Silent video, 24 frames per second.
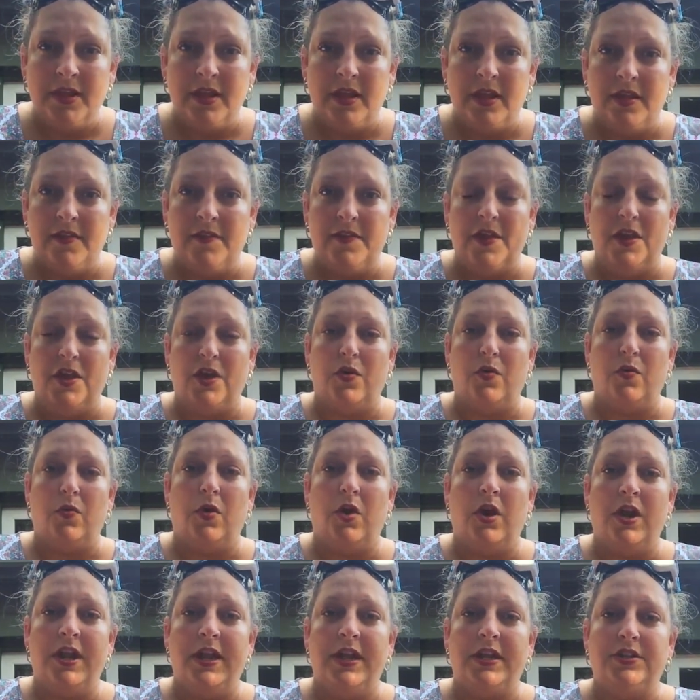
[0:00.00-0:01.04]
and that you're
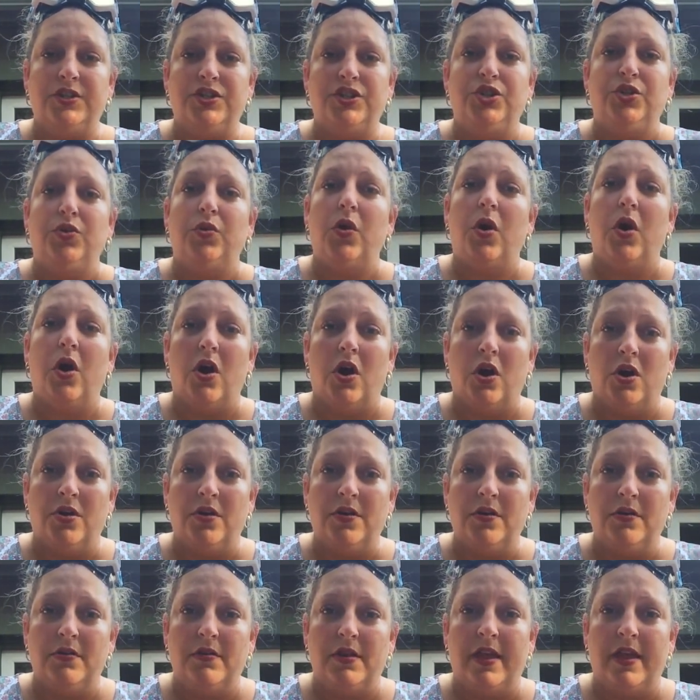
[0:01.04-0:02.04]
working too hard